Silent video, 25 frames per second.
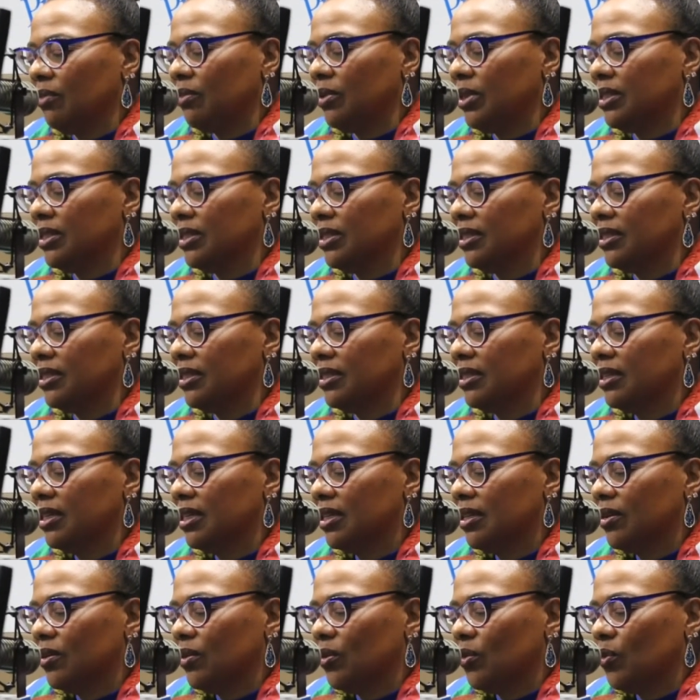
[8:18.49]
We just
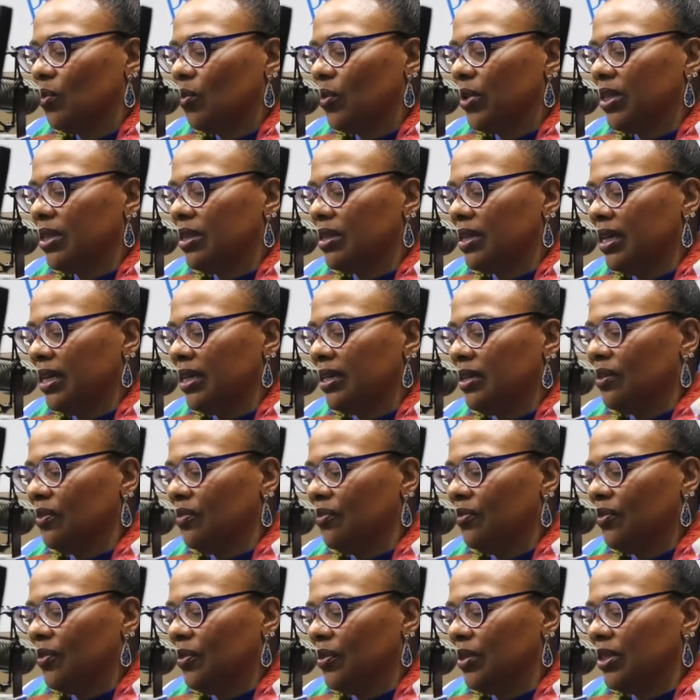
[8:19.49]
we thank
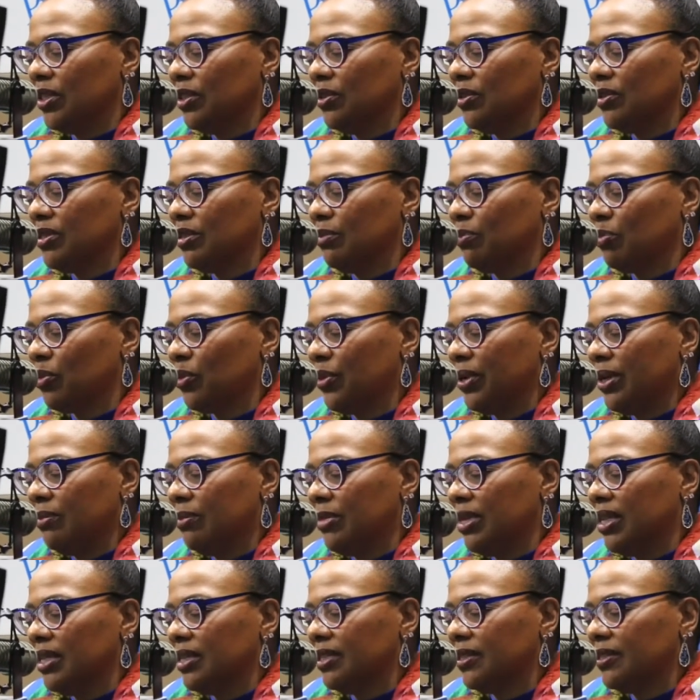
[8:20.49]
you for your
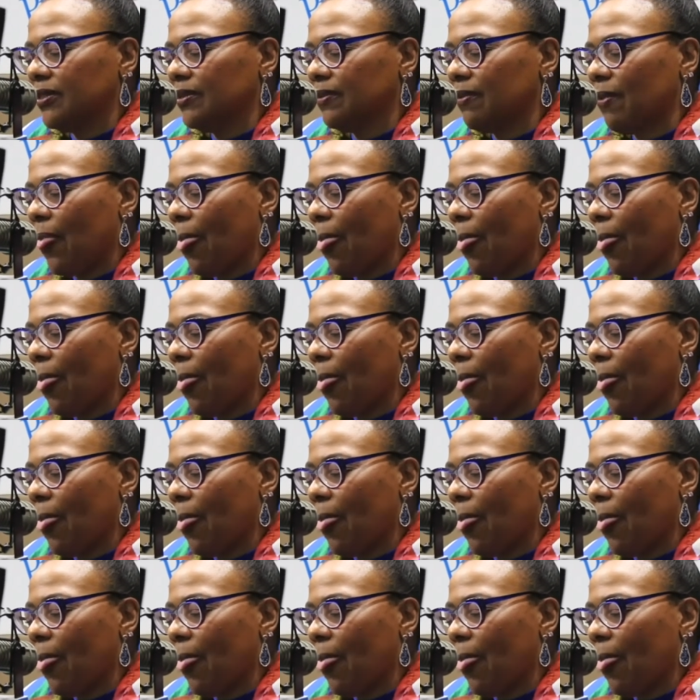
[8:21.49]
supremeness.